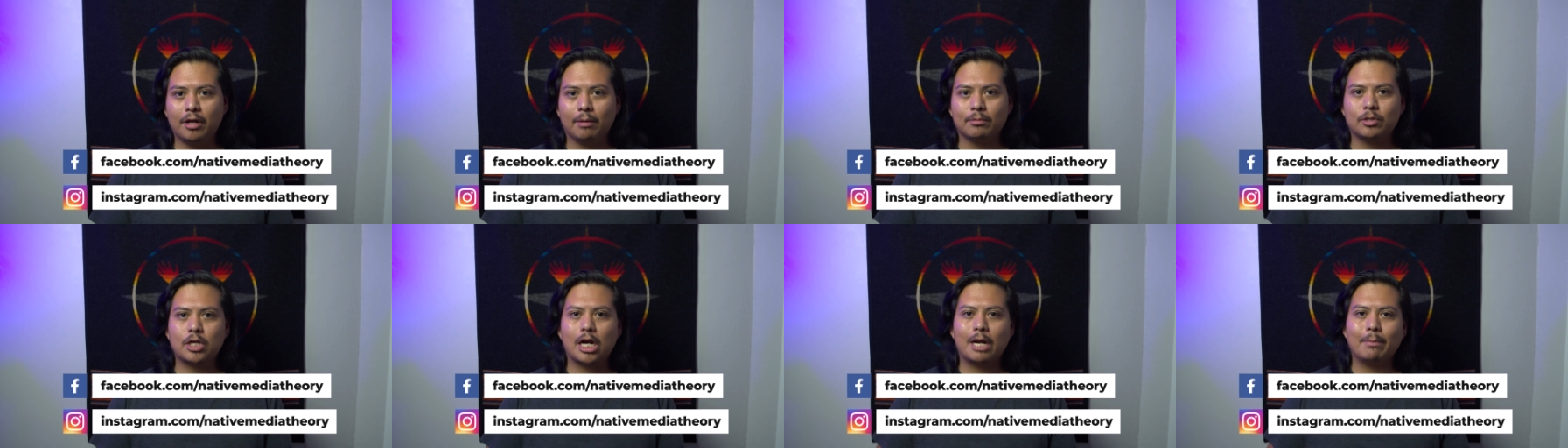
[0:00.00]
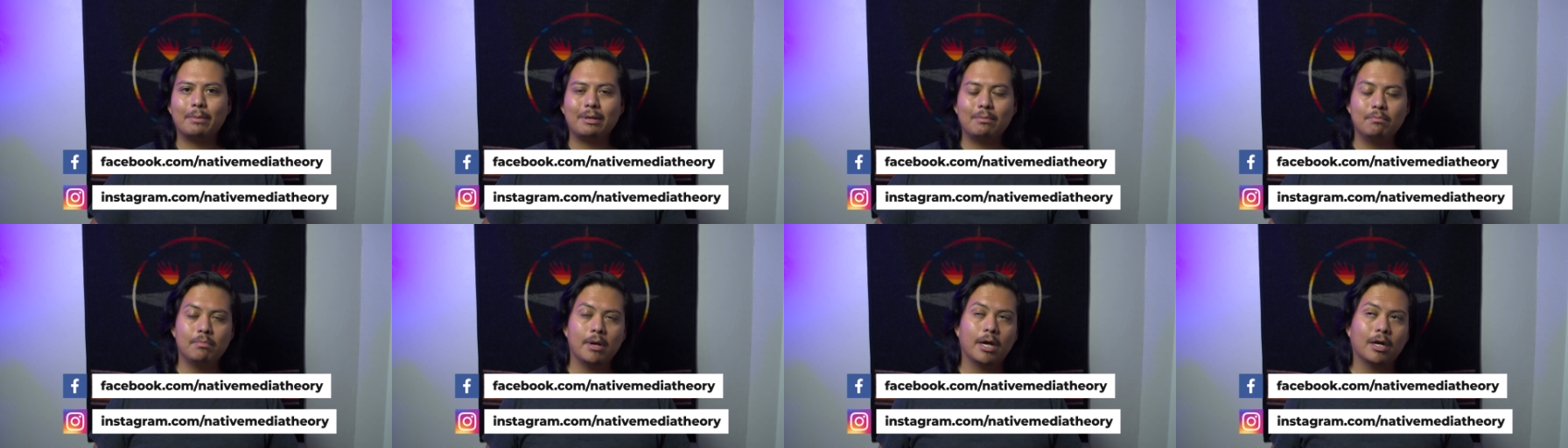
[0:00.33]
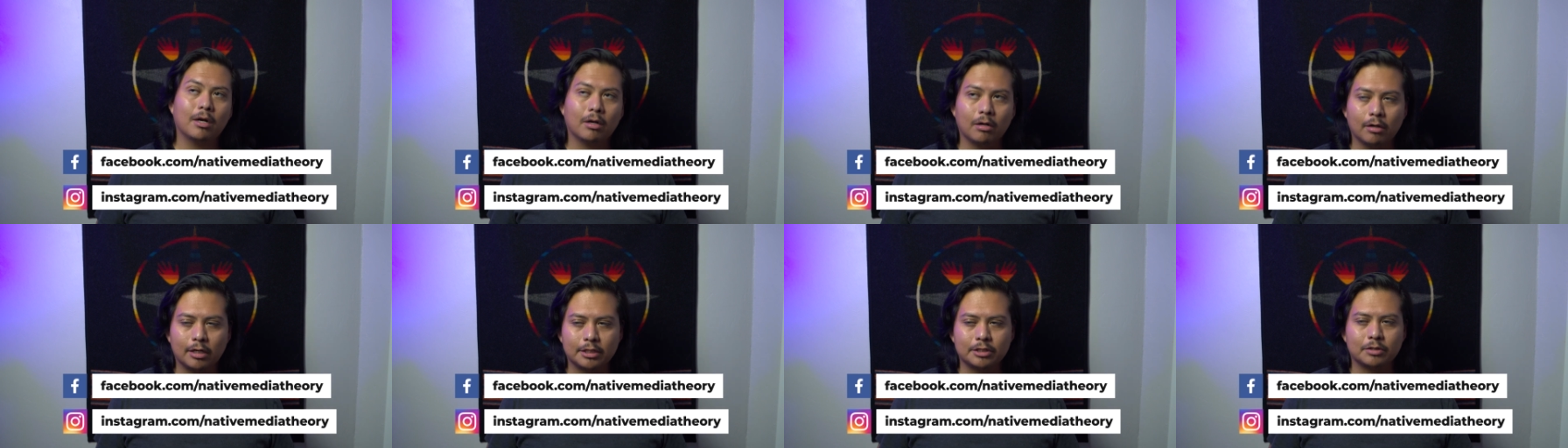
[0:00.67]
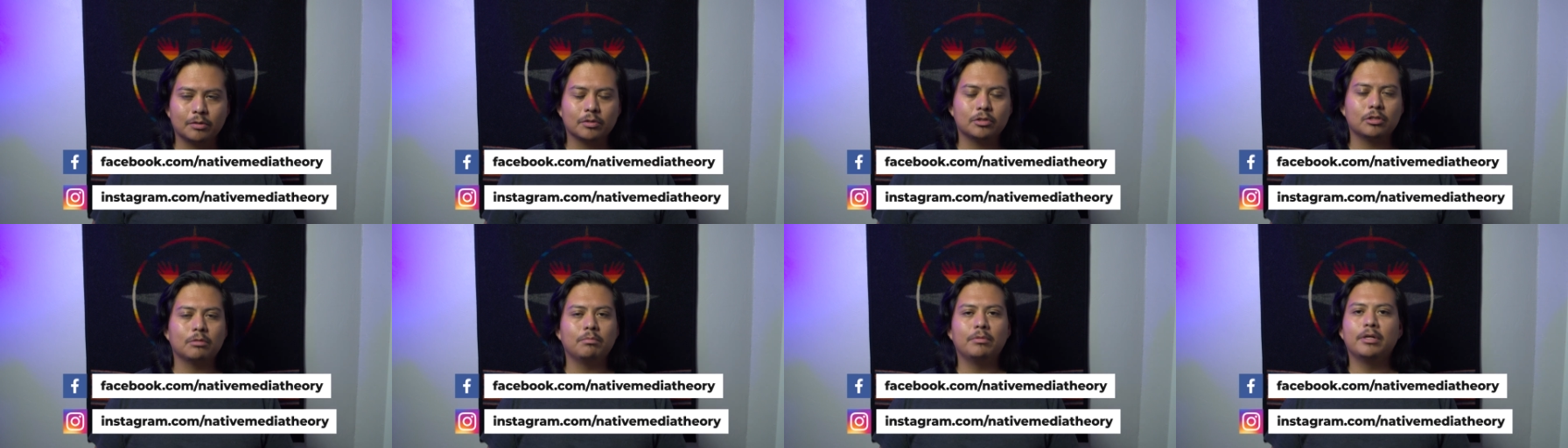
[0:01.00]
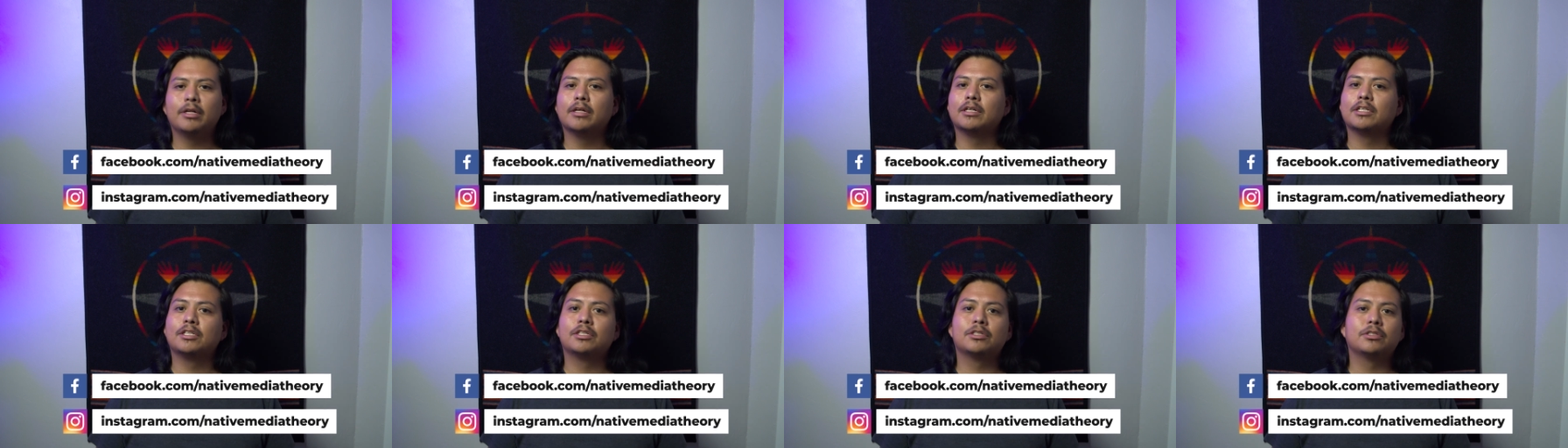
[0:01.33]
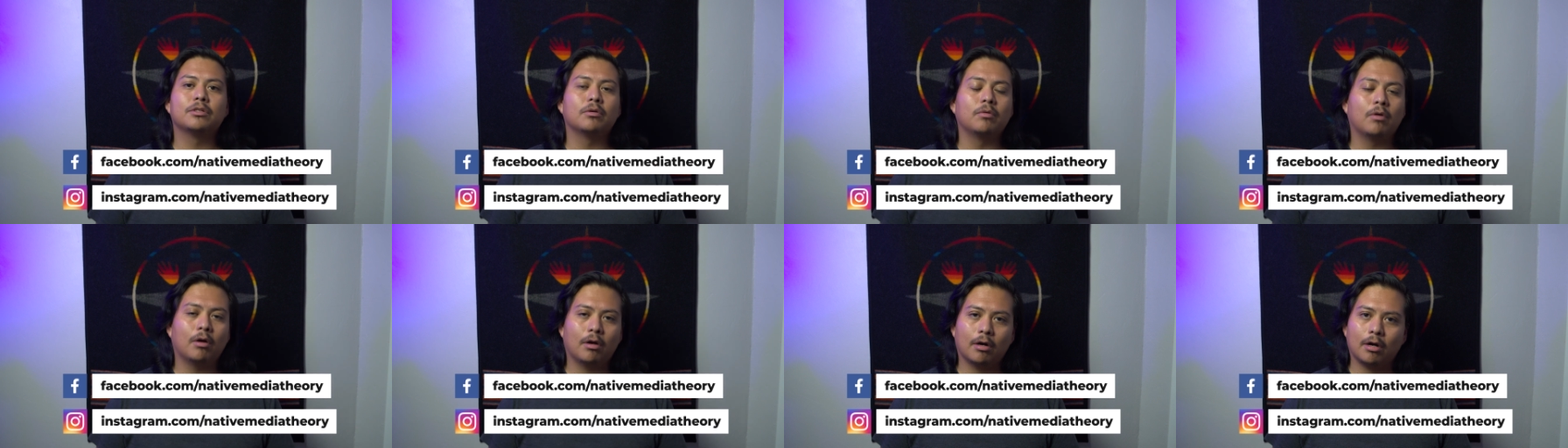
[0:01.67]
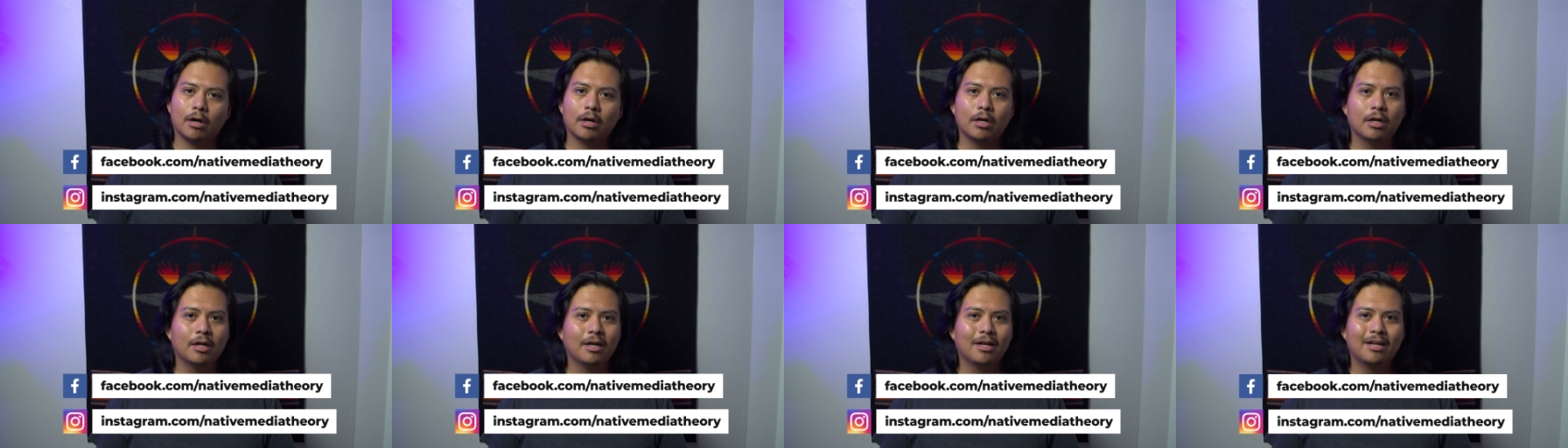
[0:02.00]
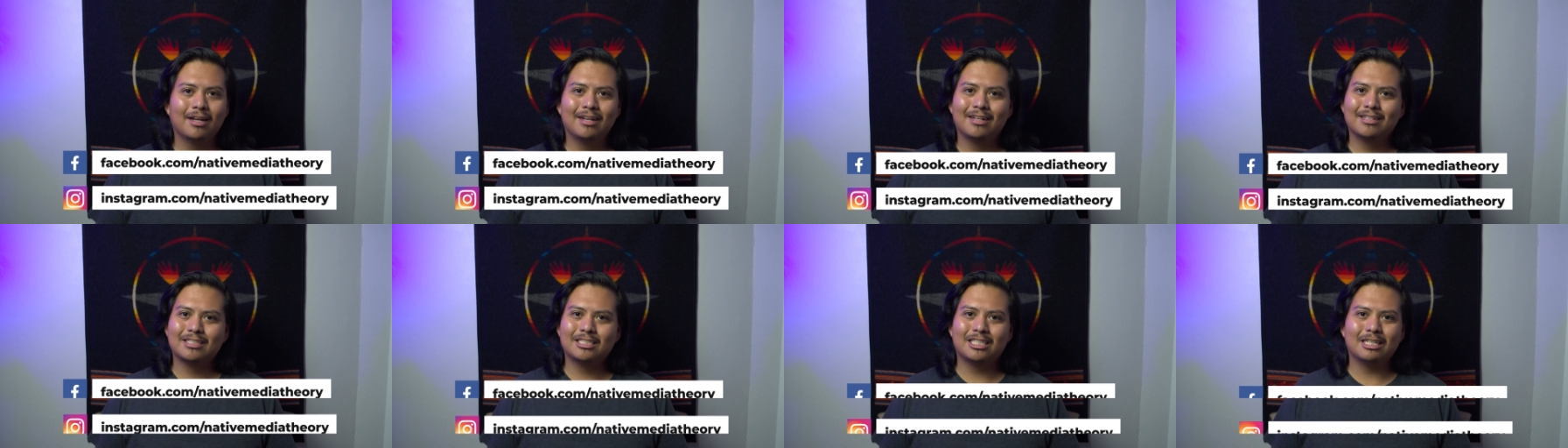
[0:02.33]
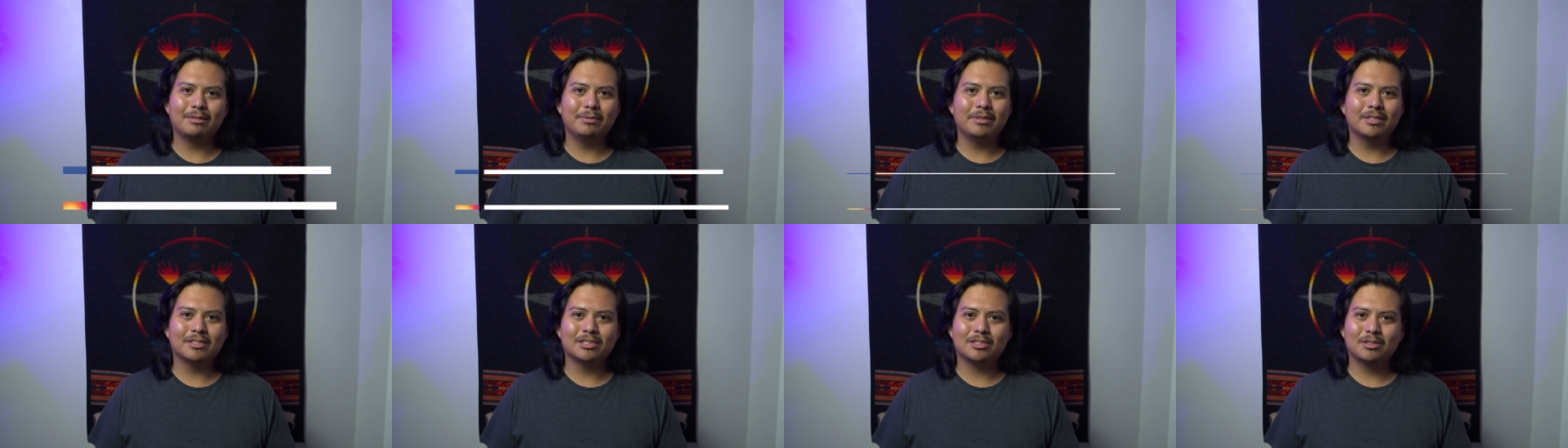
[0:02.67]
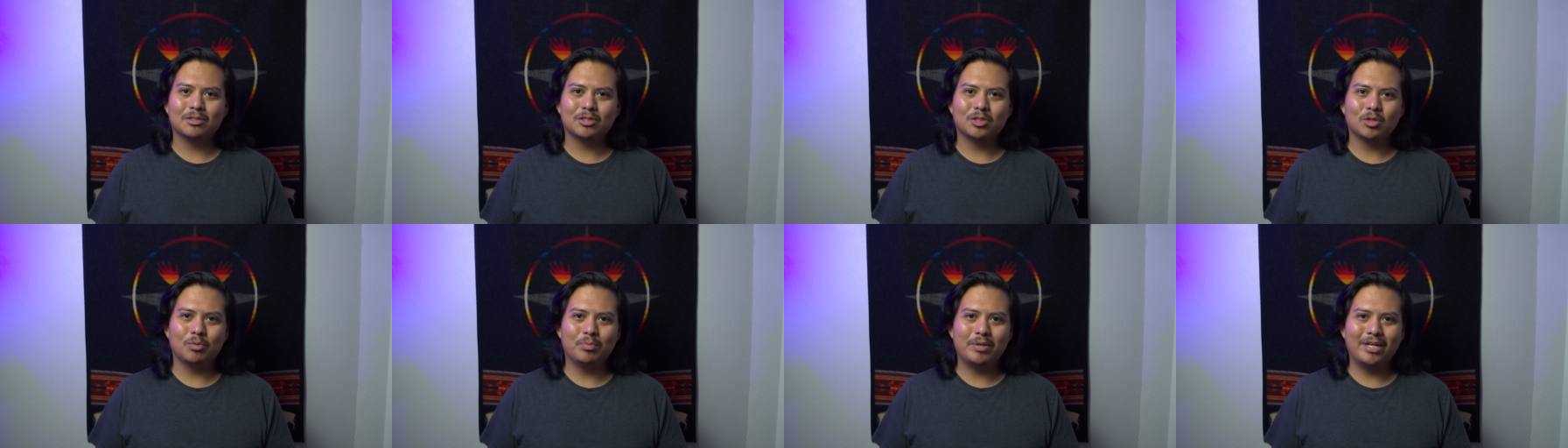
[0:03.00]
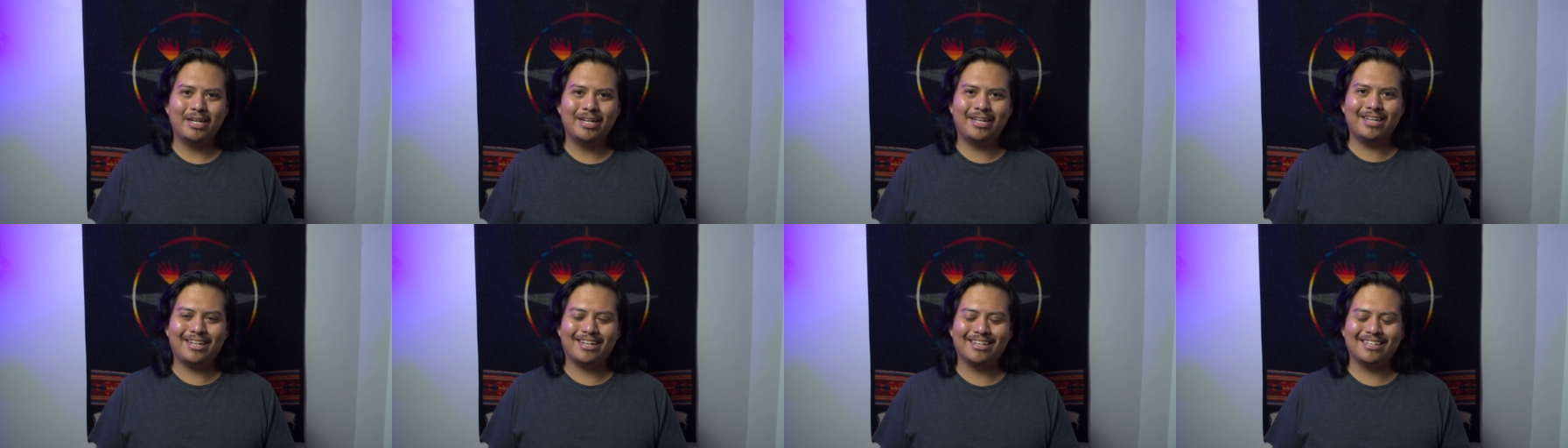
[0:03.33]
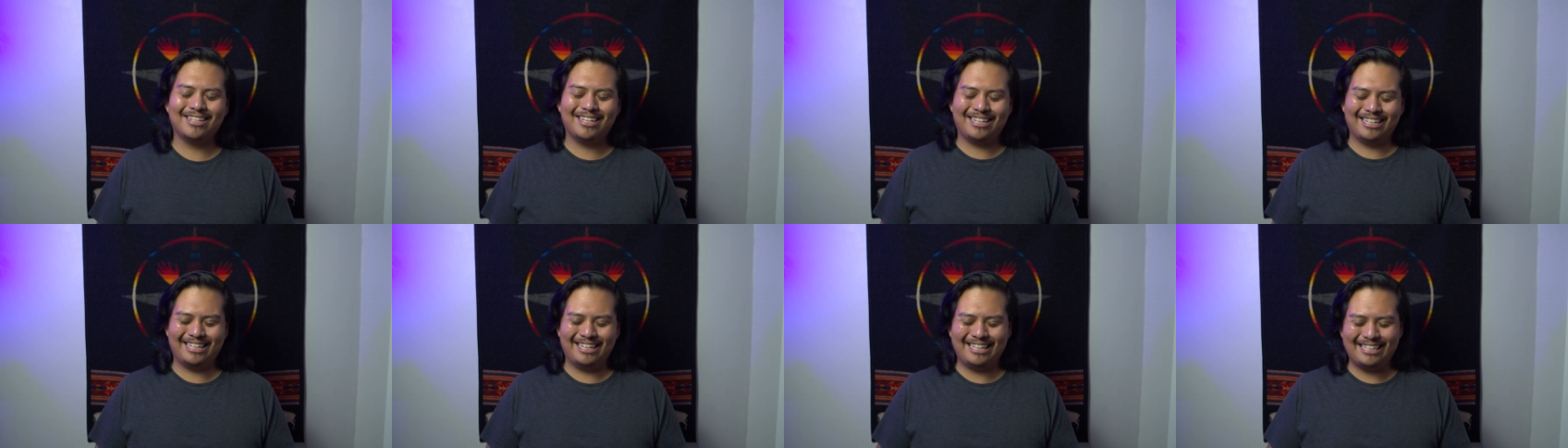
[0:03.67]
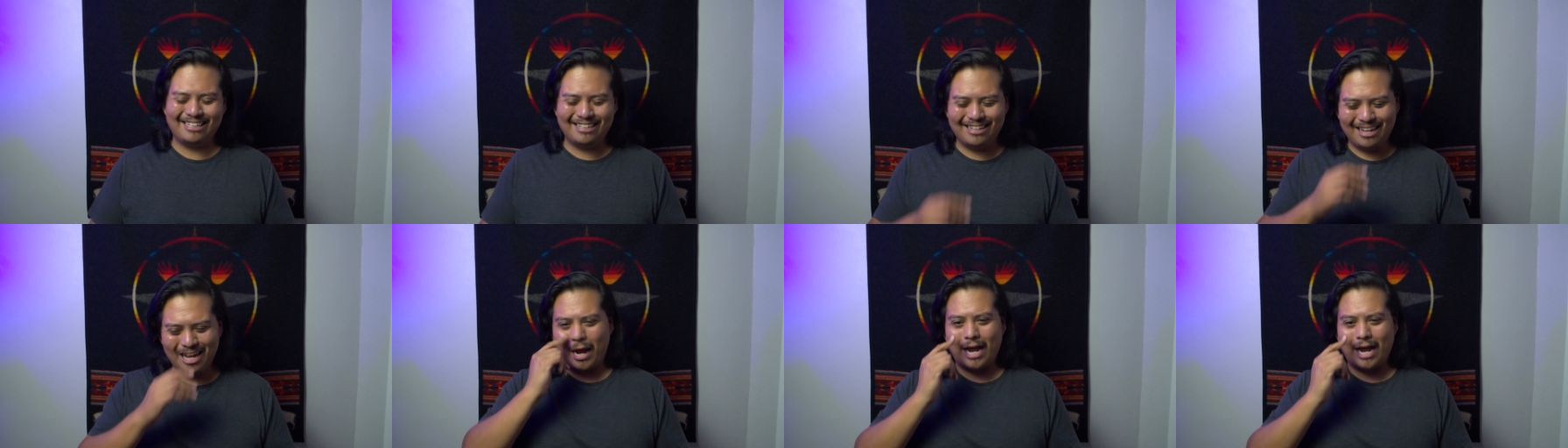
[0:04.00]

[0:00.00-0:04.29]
I'm trying to be better at social media. It's so hard to be on social media.